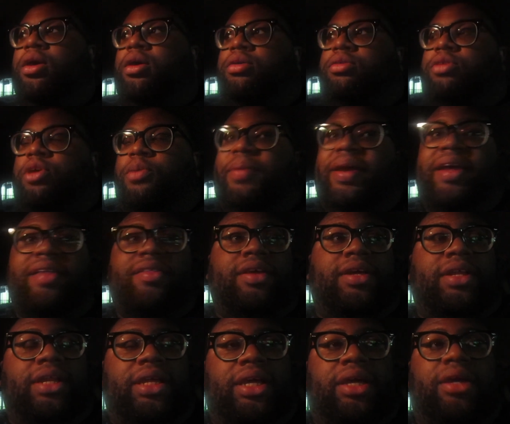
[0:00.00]
So
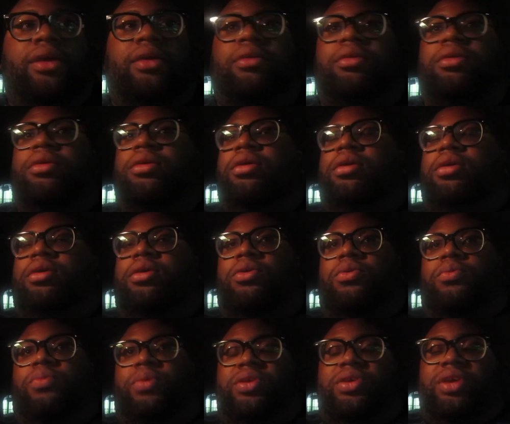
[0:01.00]
basically,
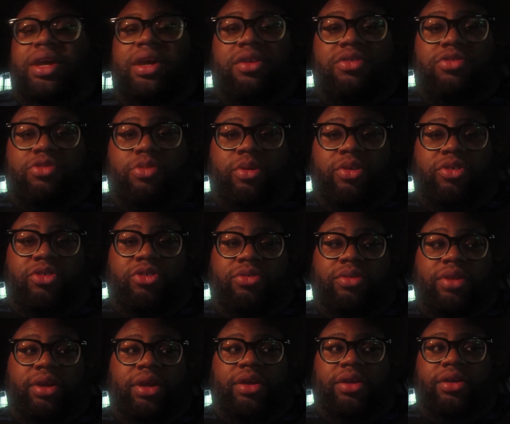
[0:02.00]
when you get a storage
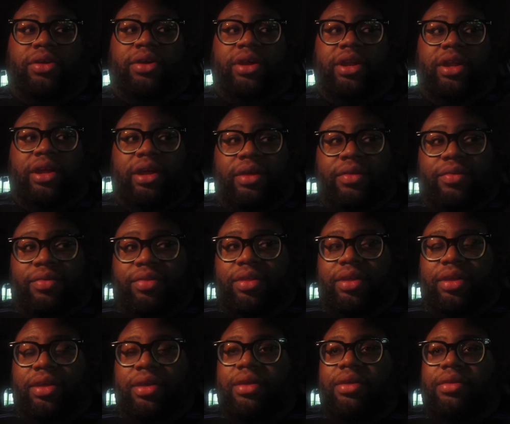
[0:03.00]
unit, you're gonna
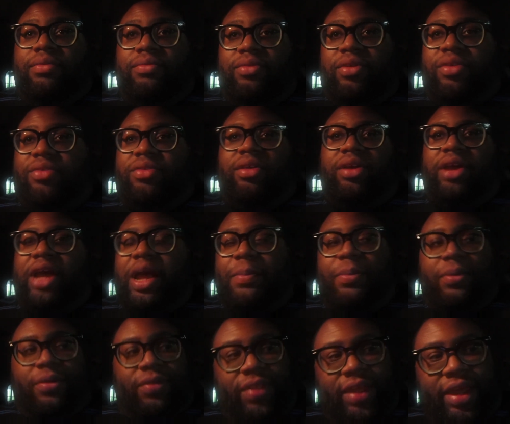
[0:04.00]
see just a
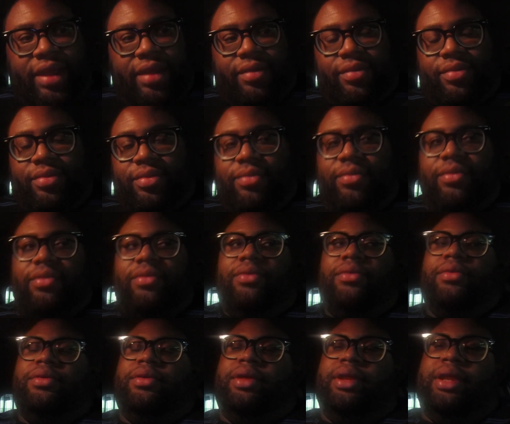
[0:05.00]
couple things.
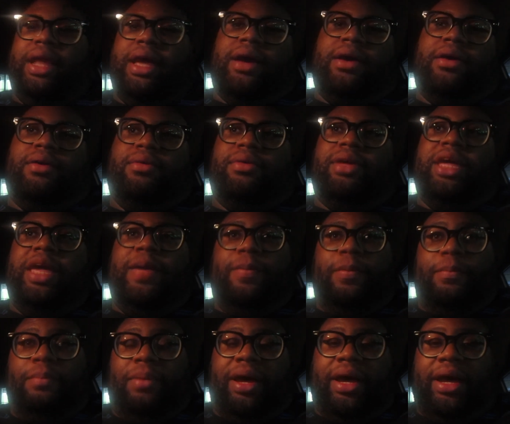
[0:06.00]
Now, keep
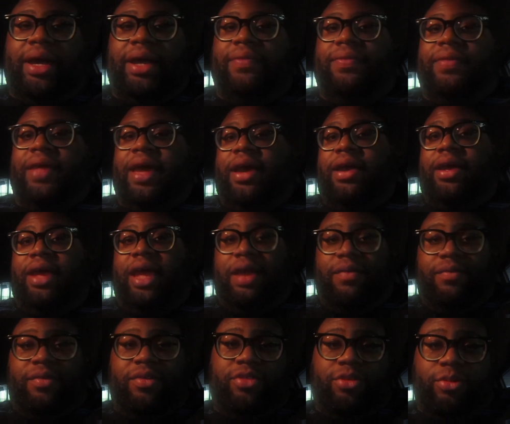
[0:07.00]
in mind that
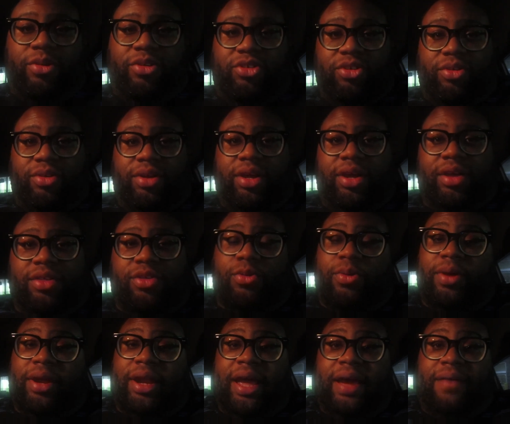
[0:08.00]
every storage unit is
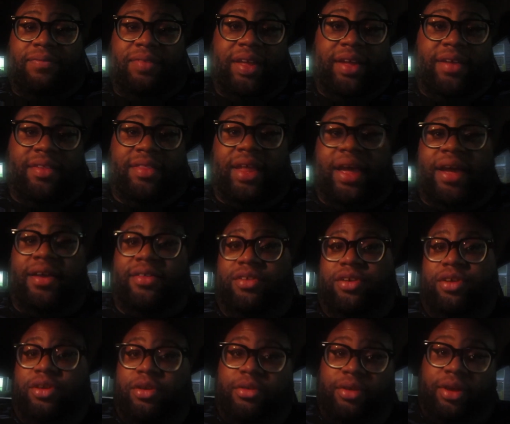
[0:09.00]
going to have things like
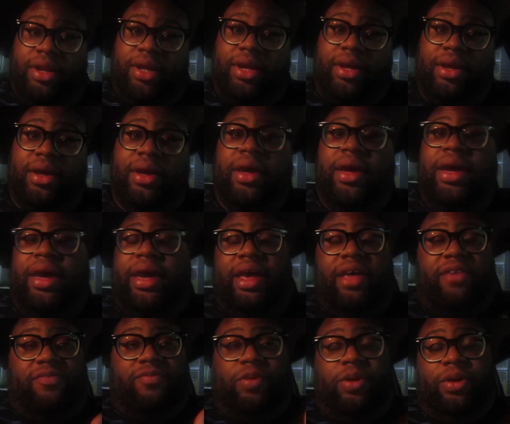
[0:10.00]
security
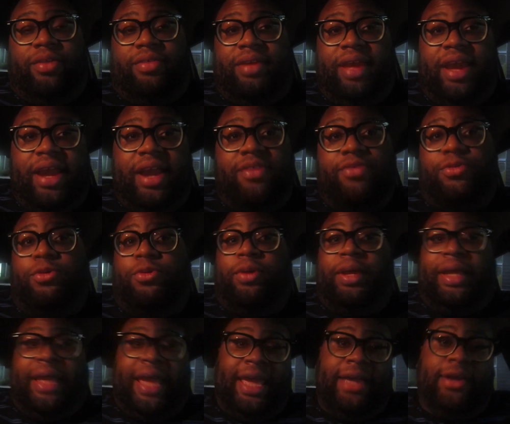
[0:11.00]
as far as gates or
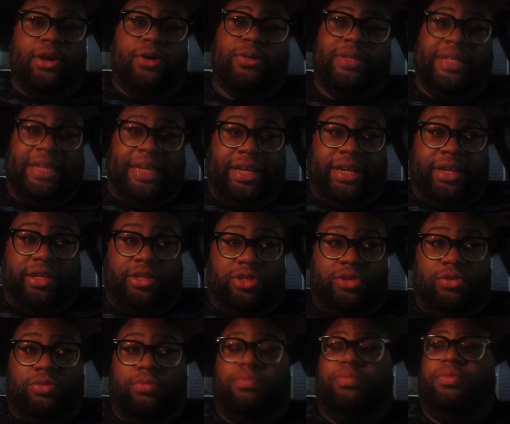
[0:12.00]
gate code to get into.